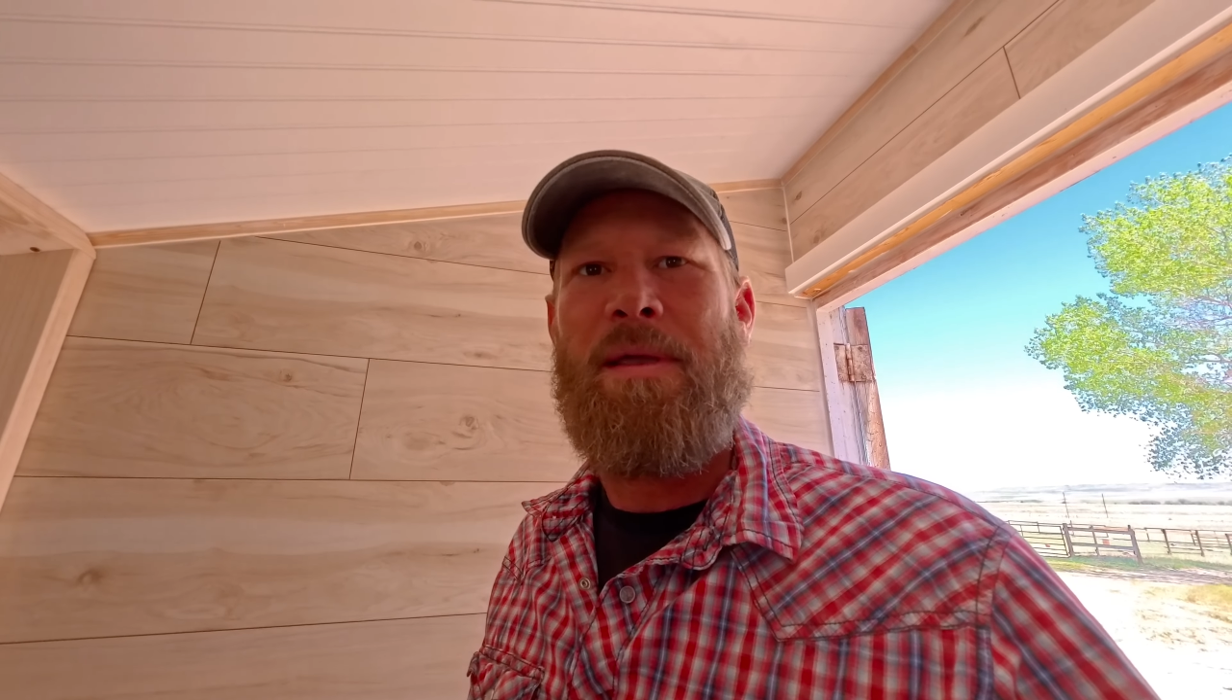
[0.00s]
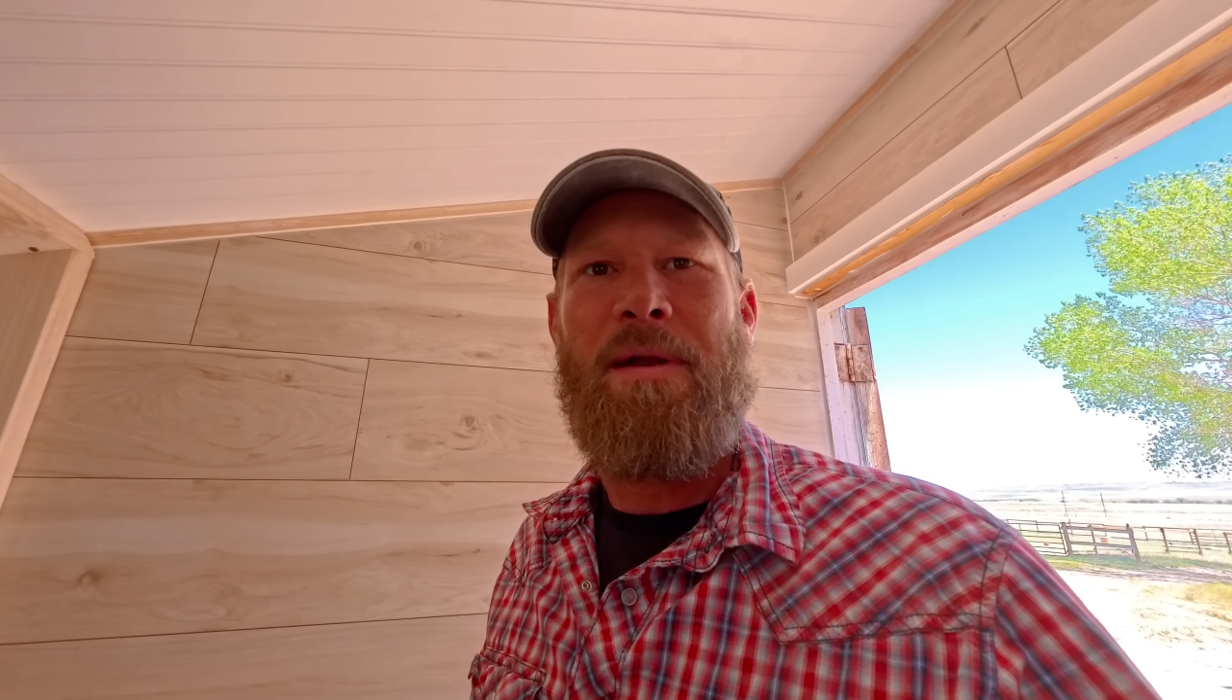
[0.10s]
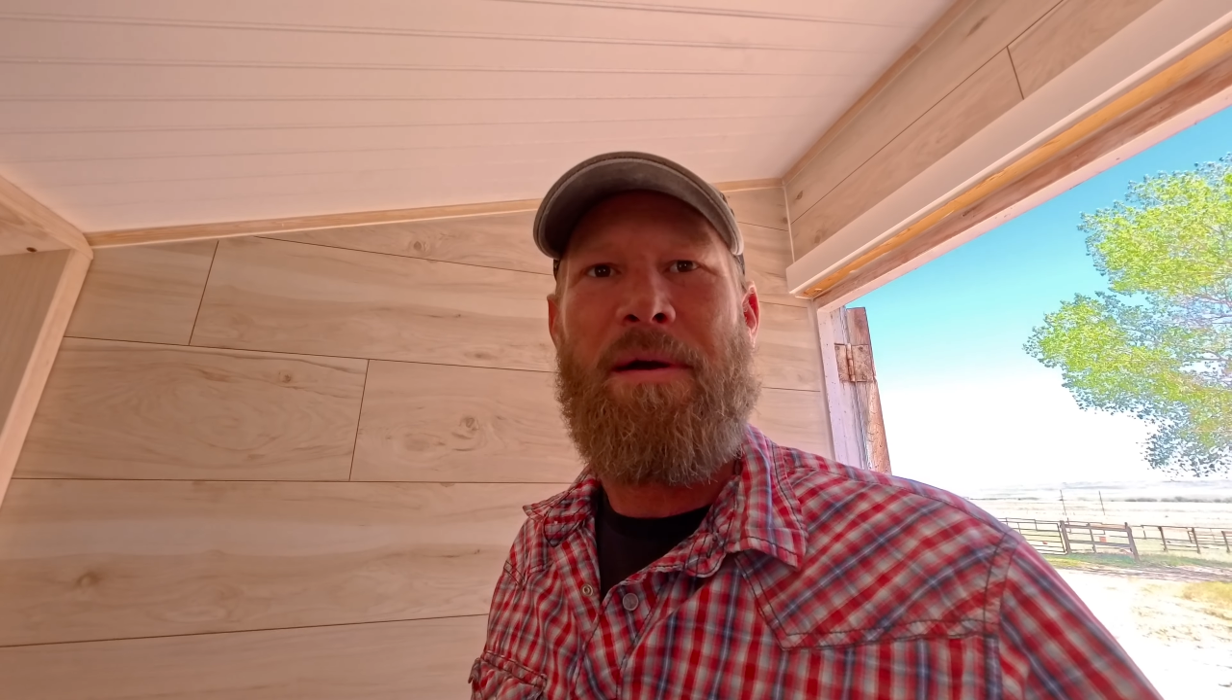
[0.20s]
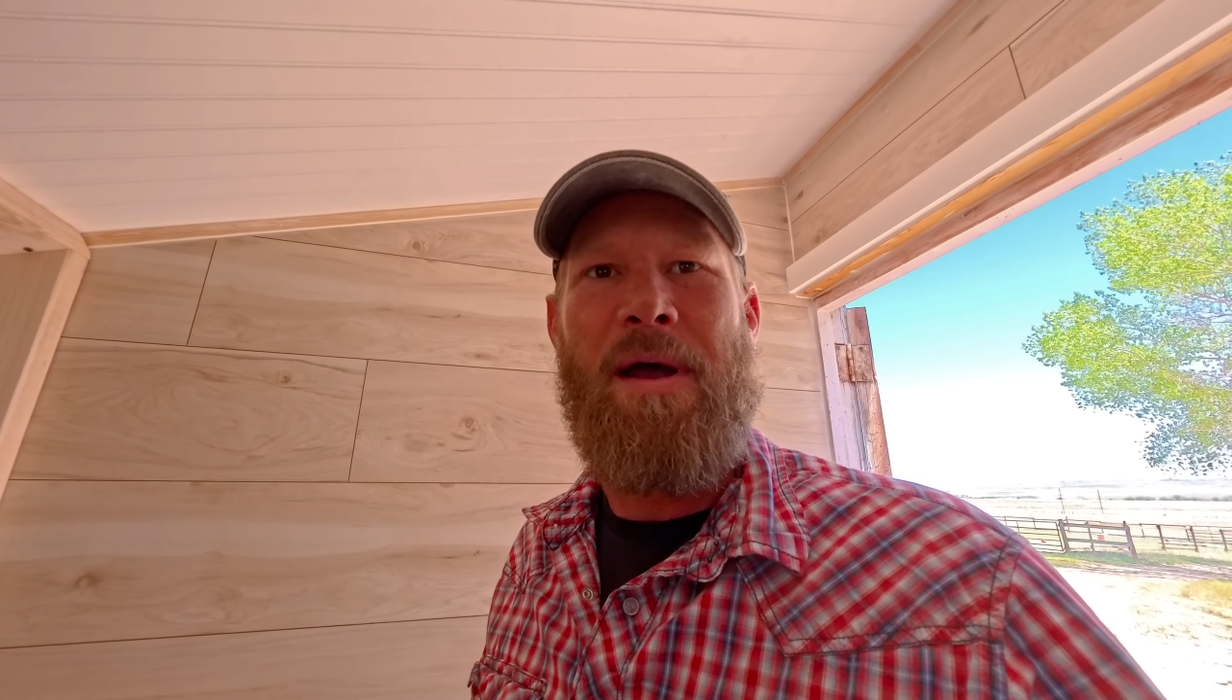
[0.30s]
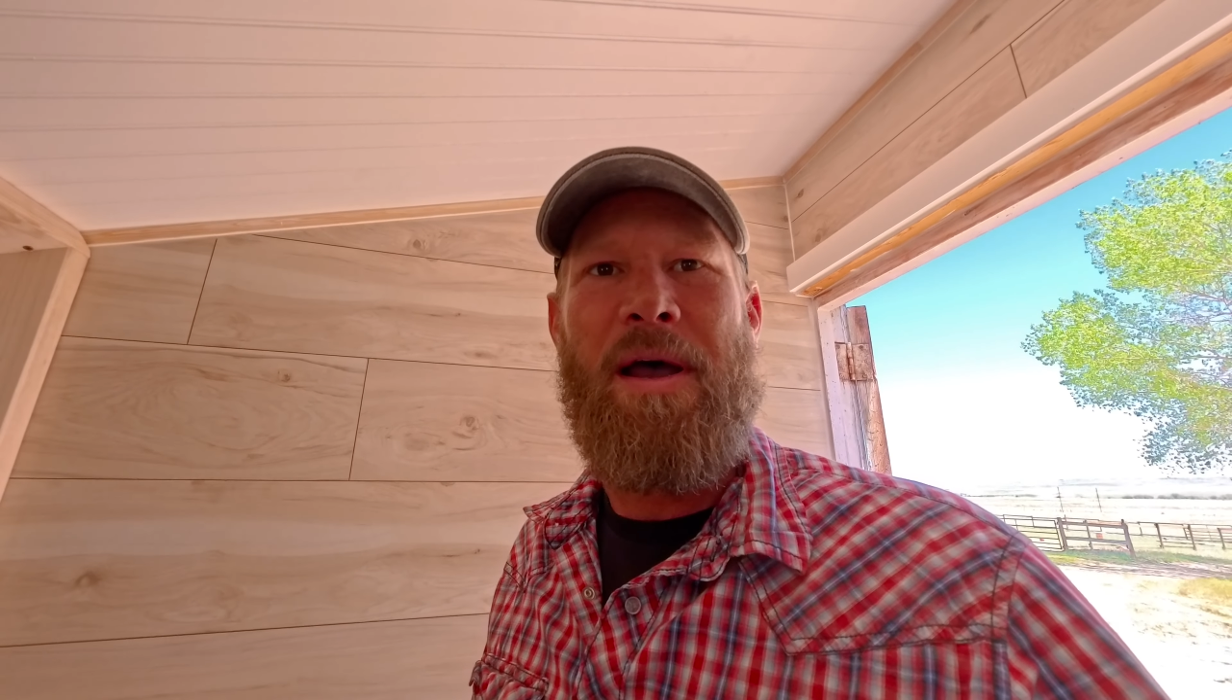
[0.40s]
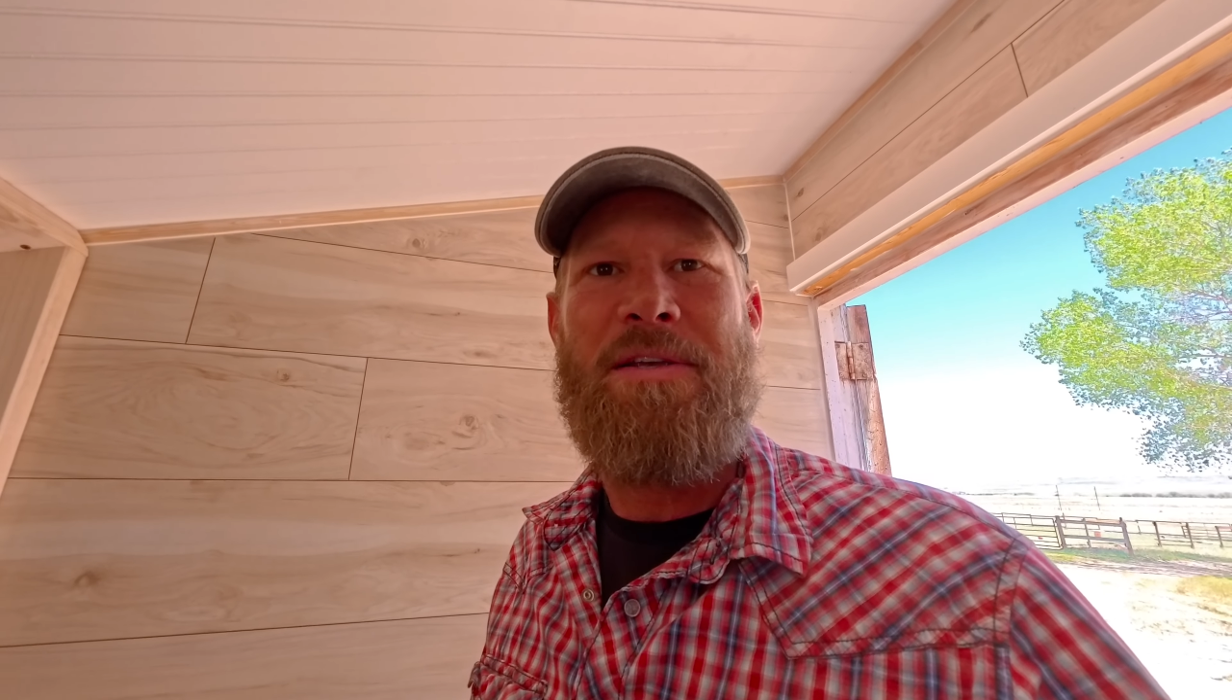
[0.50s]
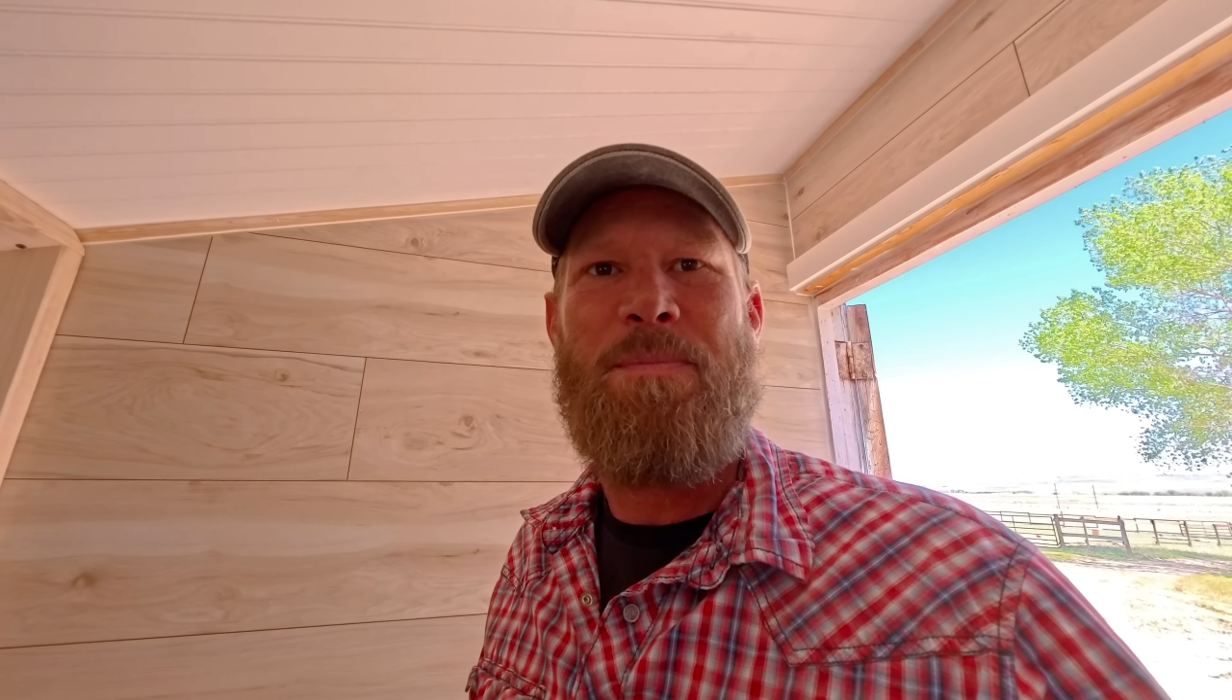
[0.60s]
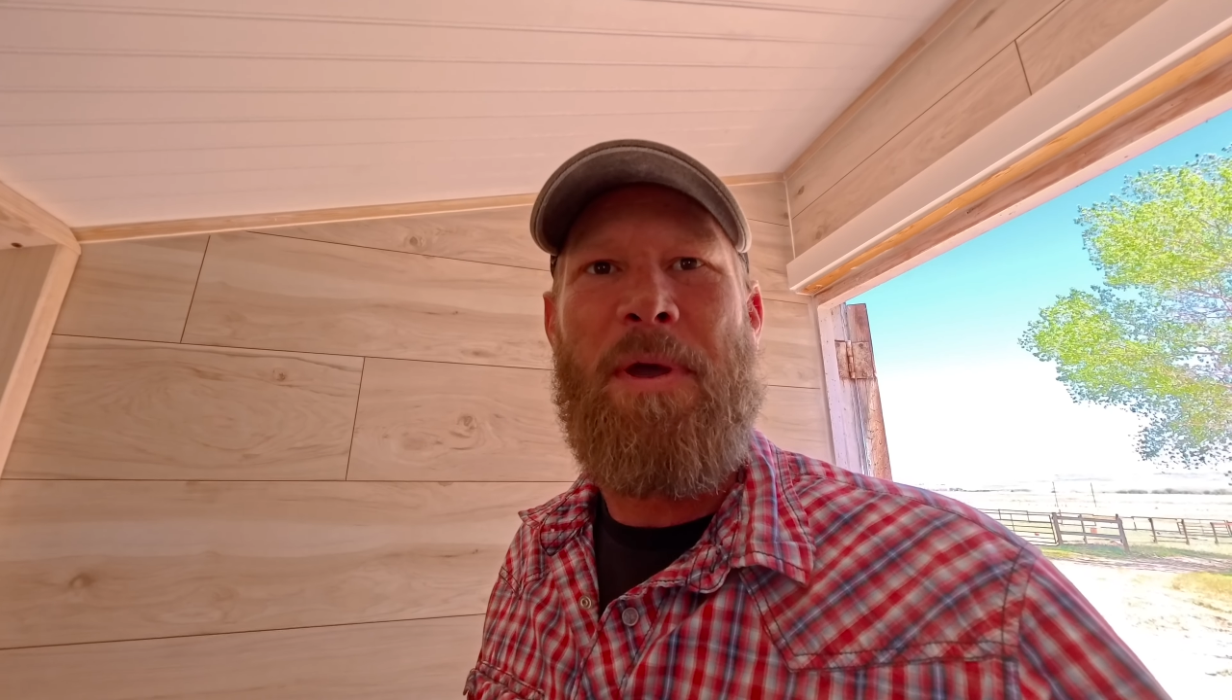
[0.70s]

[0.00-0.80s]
get our eyes